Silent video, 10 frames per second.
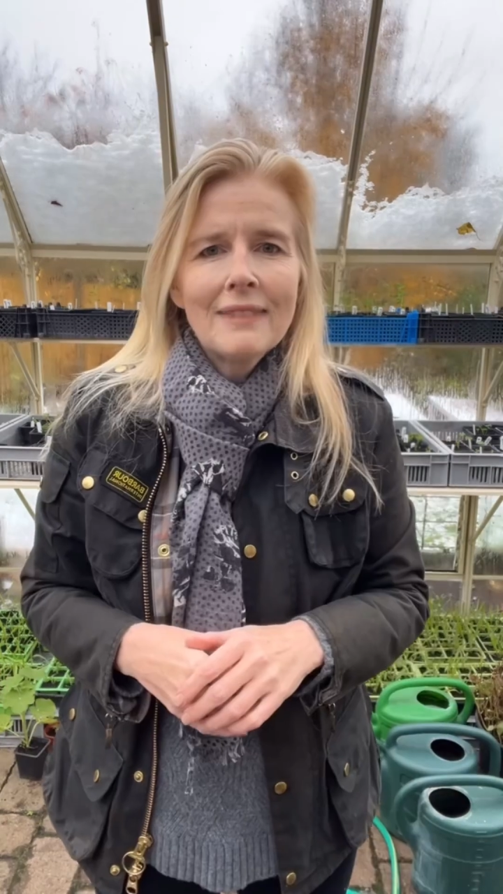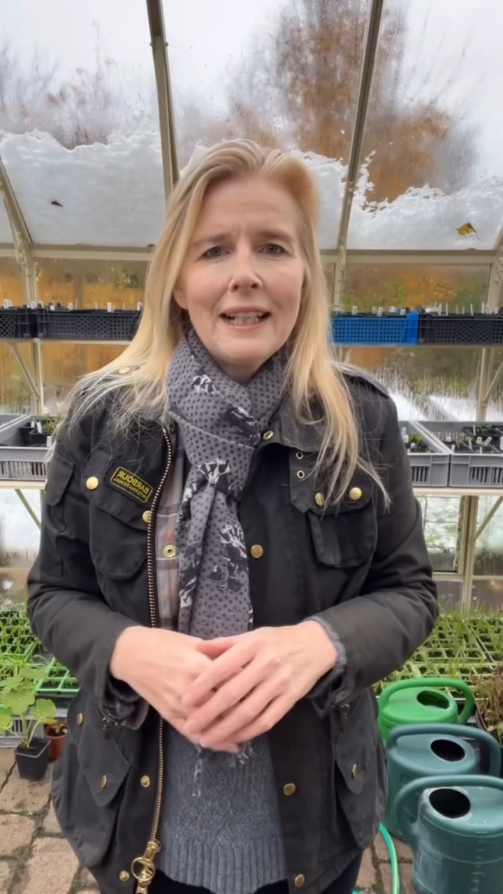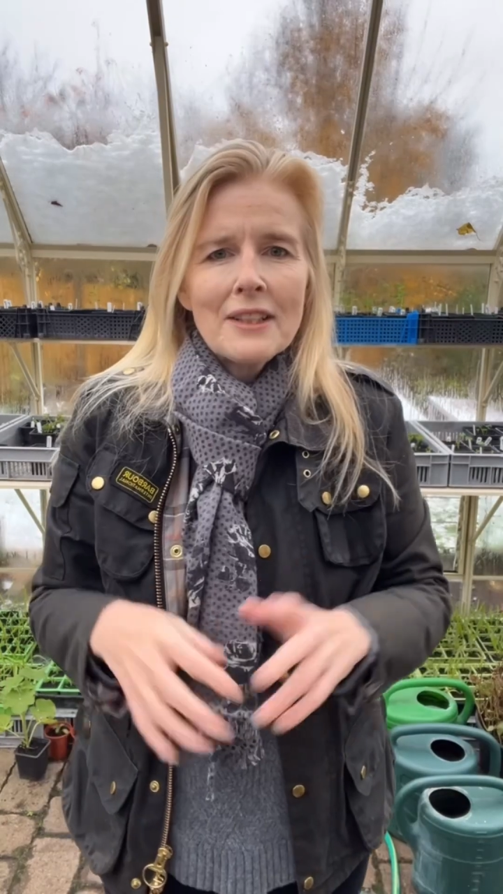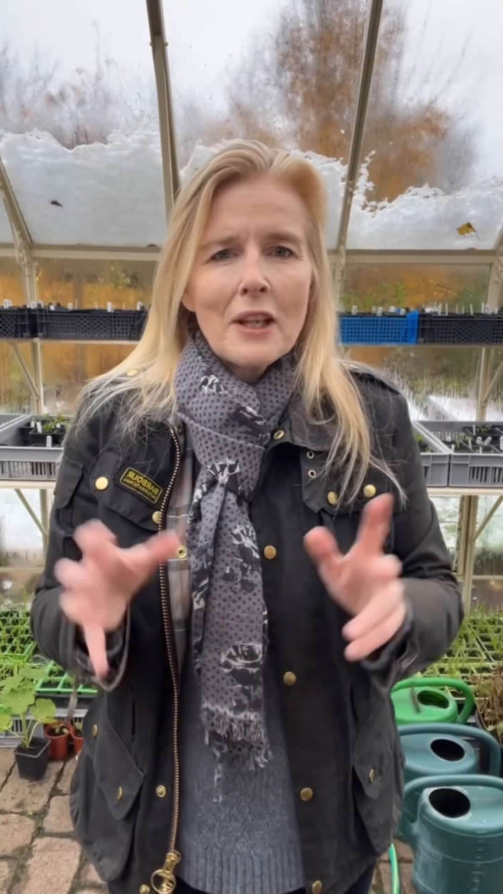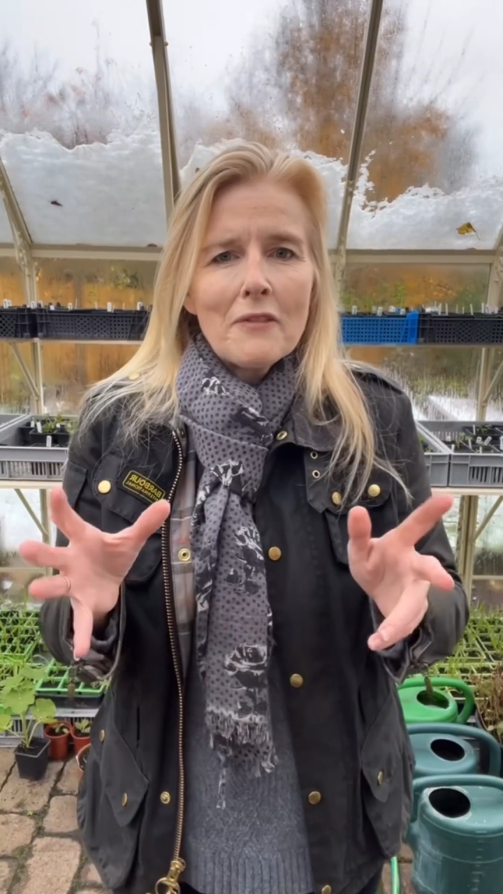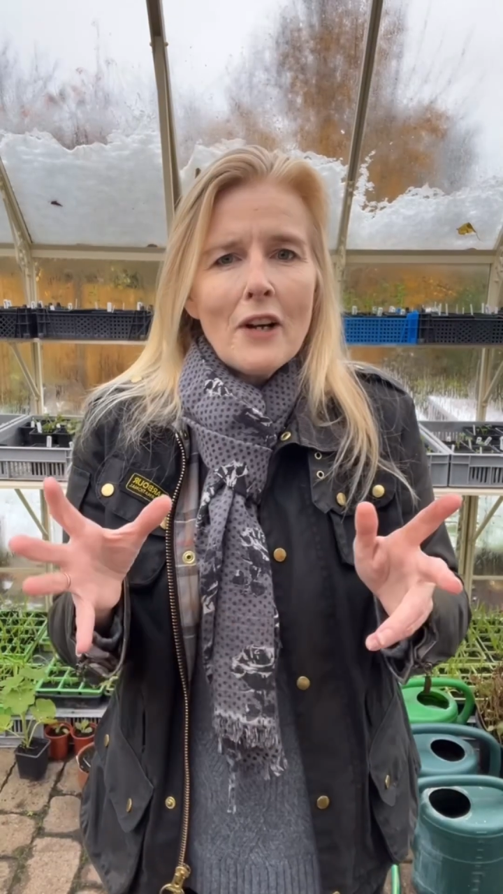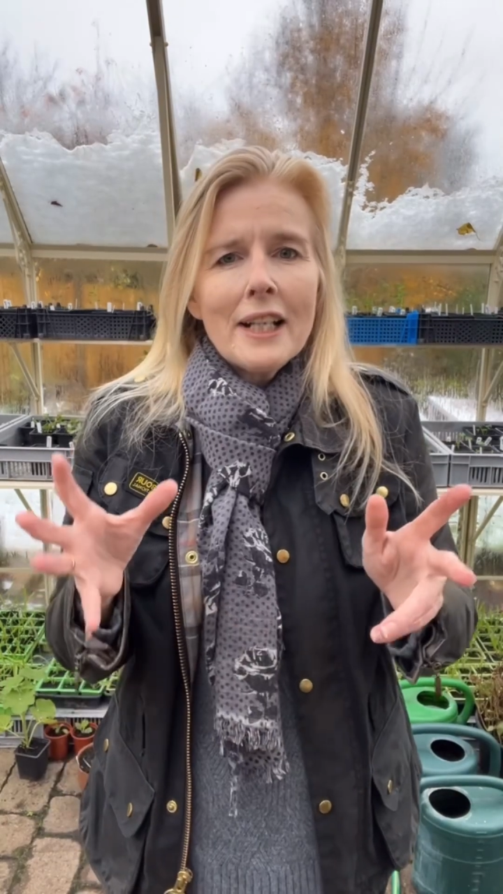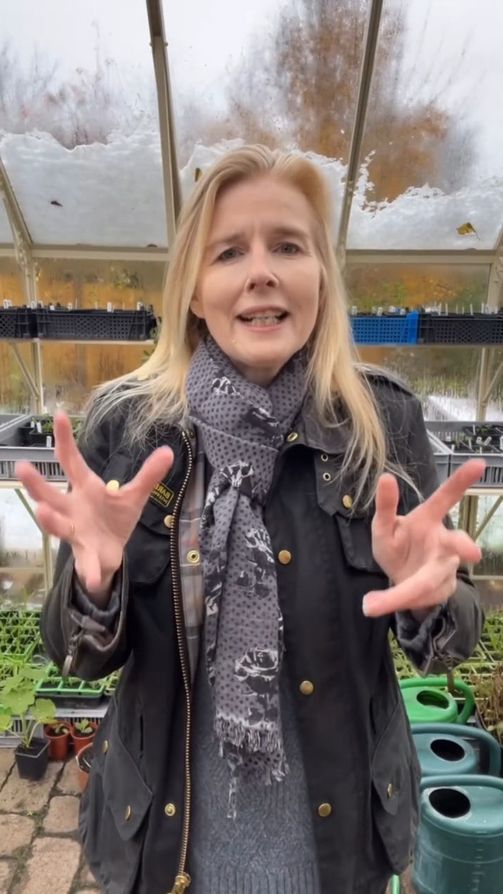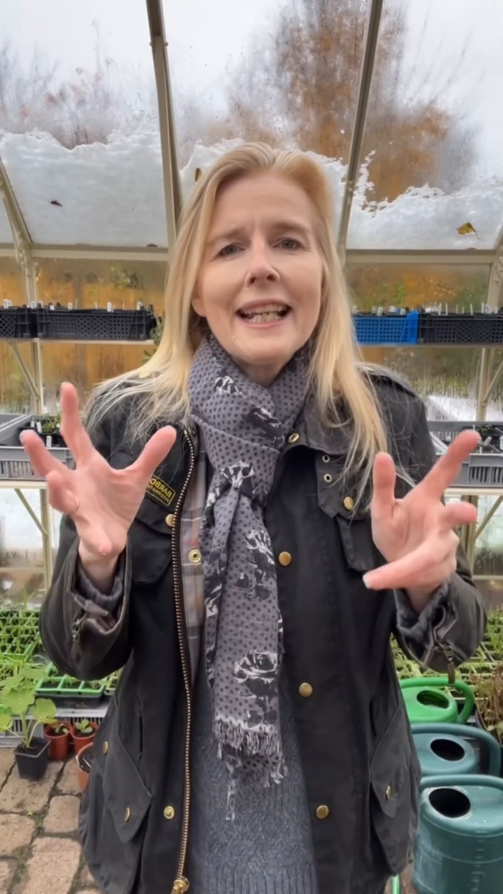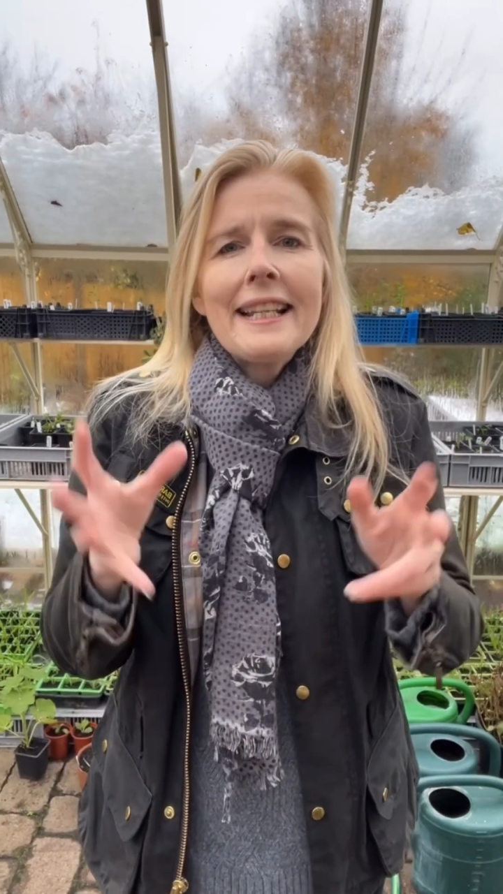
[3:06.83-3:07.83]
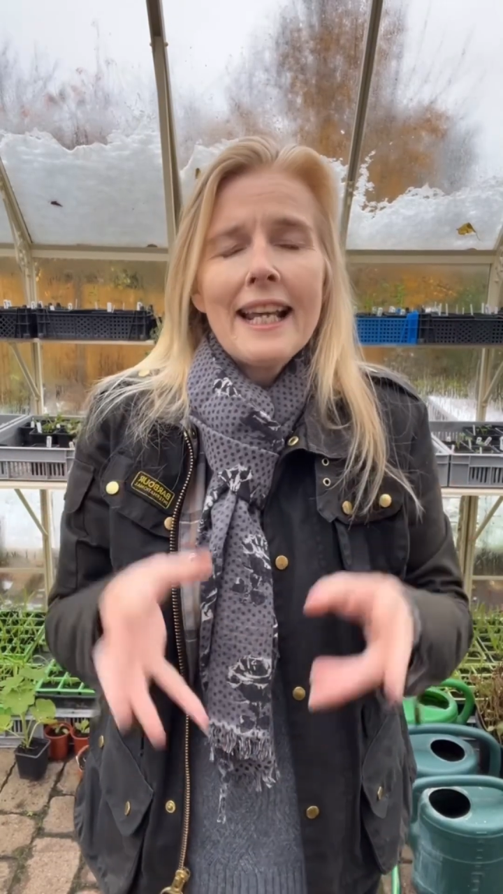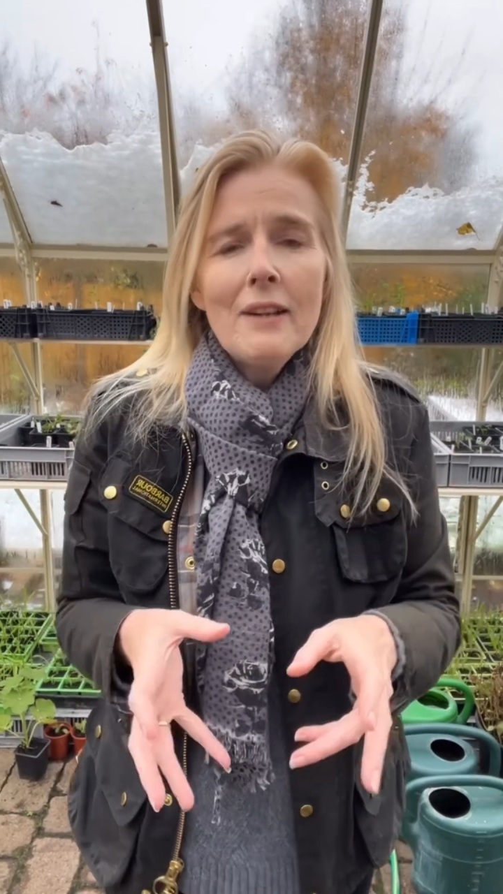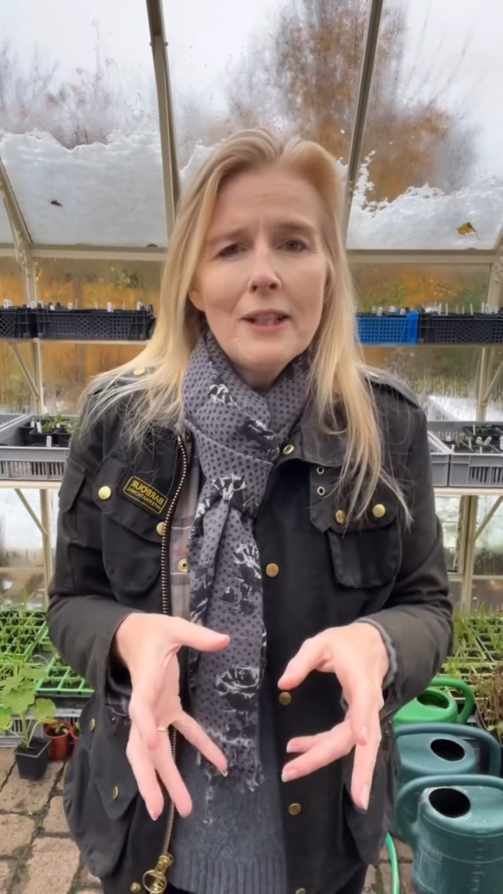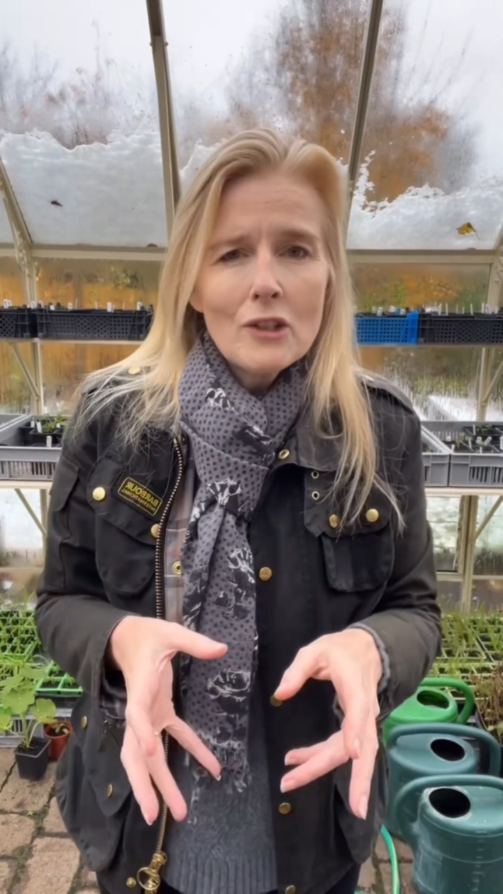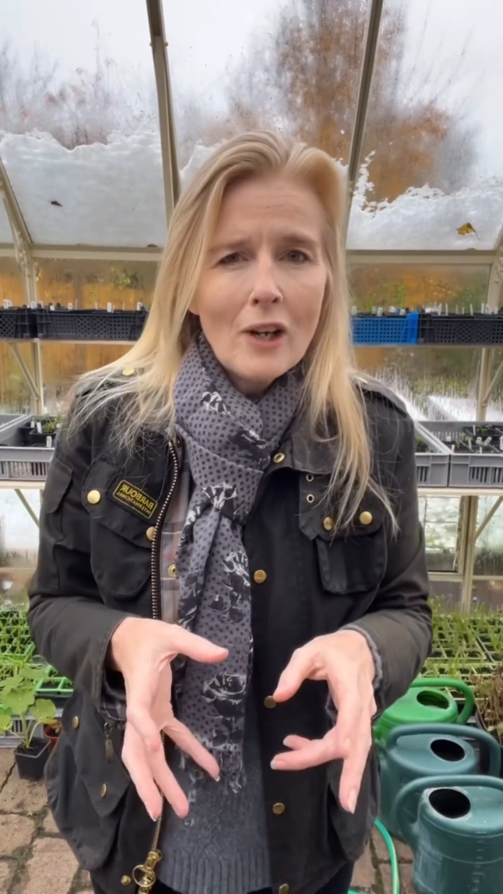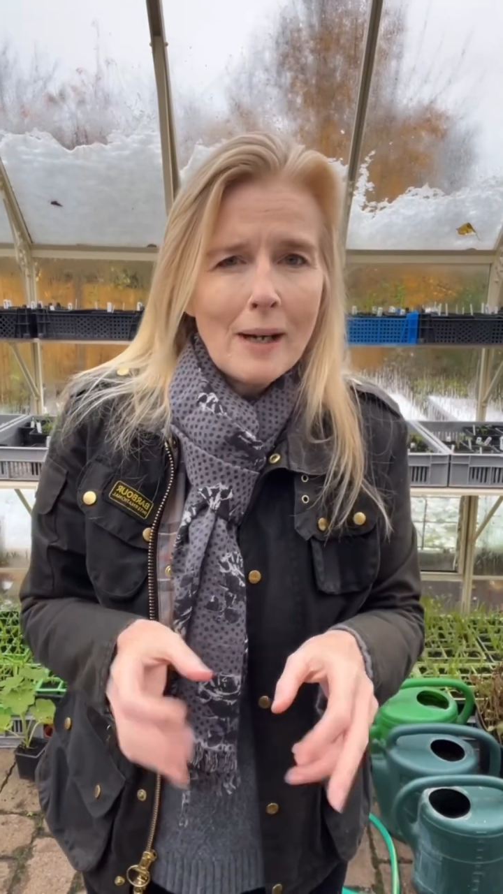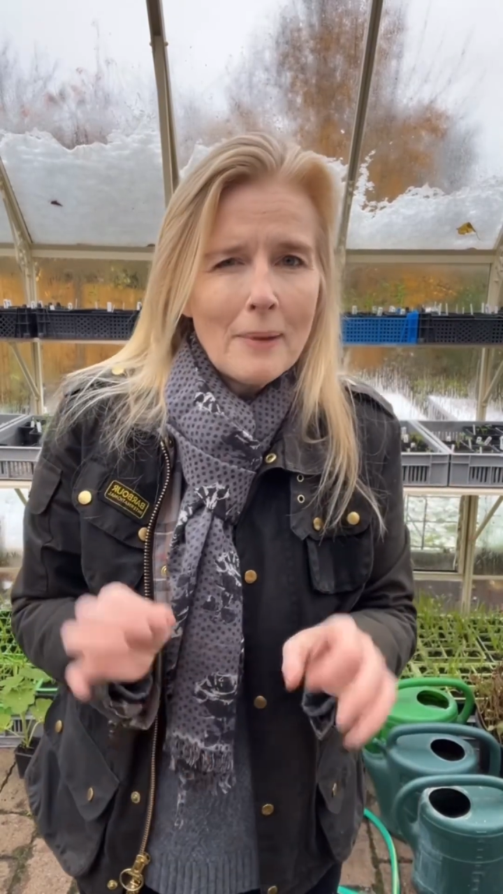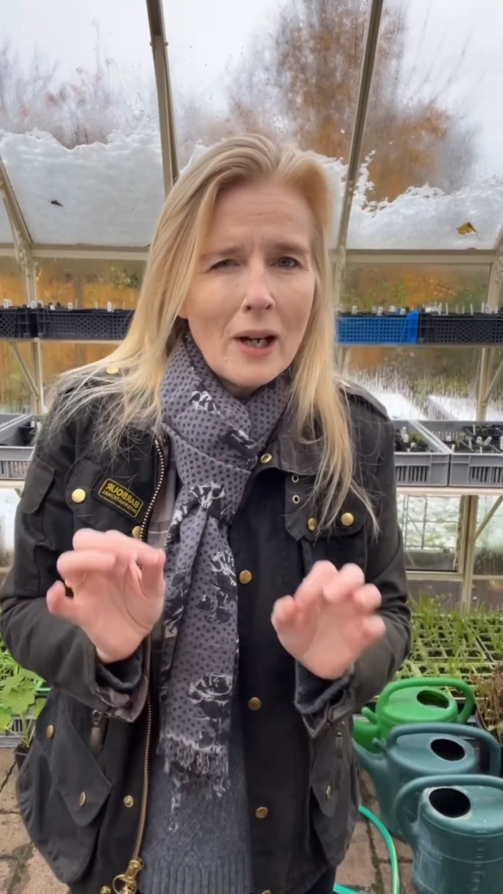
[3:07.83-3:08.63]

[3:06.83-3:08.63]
So finally, the only time